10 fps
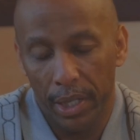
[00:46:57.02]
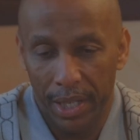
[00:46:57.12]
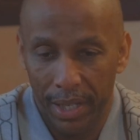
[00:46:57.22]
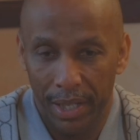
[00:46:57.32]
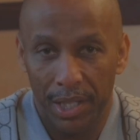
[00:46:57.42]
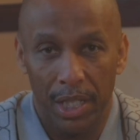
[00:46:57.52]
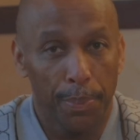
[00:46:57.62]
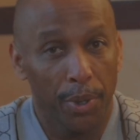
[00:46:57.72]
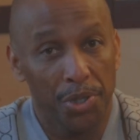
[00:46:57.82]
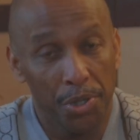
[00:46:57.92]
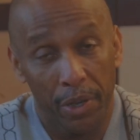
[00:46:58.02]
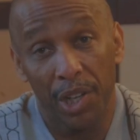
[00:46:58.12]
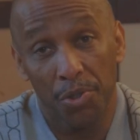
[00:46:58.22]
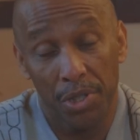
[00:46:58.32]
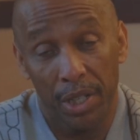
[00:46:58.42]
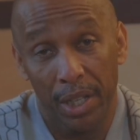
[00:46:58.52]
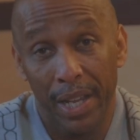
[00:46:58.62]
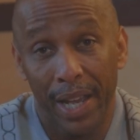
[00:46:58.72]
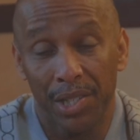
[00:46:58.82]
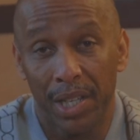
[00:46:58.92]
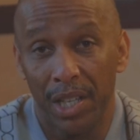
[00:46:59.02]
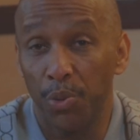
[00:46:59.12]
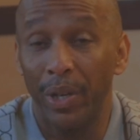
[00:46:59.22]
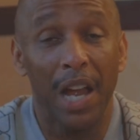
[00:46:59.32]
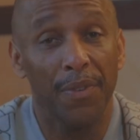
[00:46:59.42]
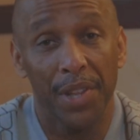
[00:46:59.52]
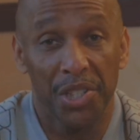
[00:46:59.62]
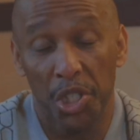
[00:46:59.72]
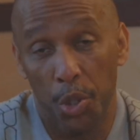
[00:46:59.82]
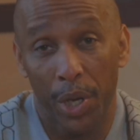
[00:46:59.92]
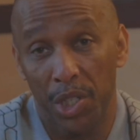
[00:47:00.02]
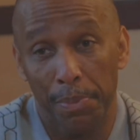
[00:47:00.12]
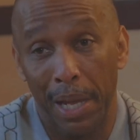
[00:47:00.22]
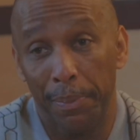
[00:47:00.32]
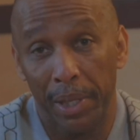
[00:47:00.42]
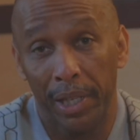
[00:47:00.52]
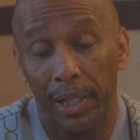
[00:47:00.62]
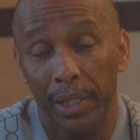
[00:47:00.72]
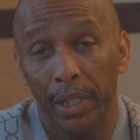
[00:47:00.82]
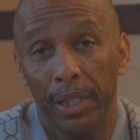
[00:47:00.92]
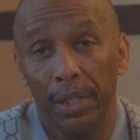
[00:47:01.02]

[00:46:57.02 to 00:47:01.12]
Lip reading: kids and the person you're interested in has kids, whatever that situation may be,